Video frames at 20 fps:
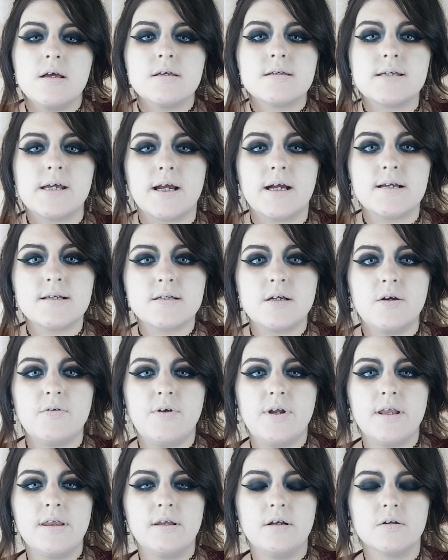So guys, sorry
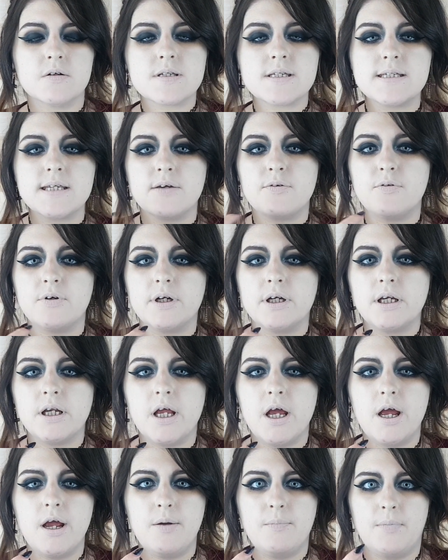if anything looks
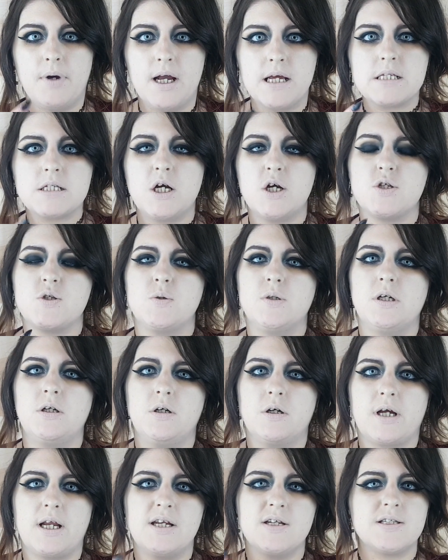different. I started doing a
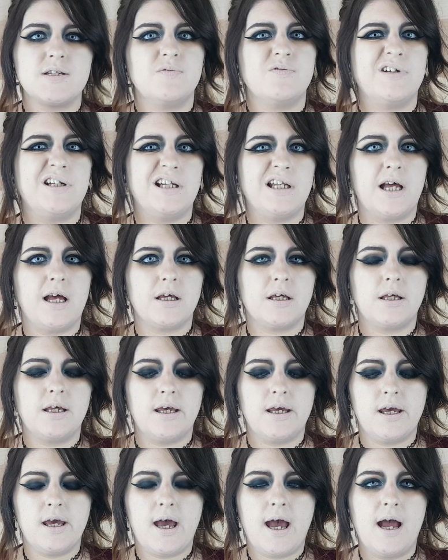look and I didn't really like
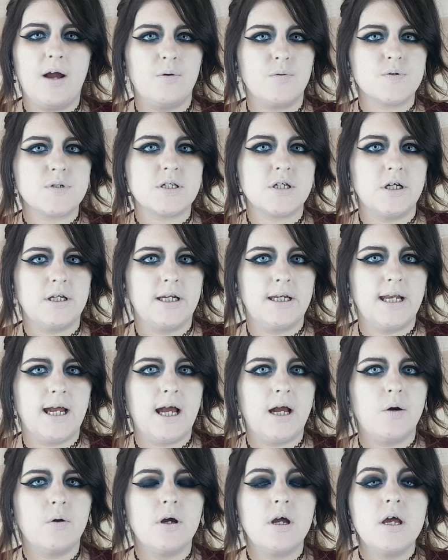it, how it was turning
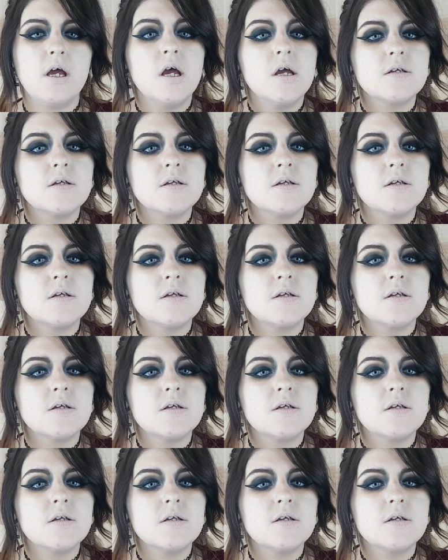out.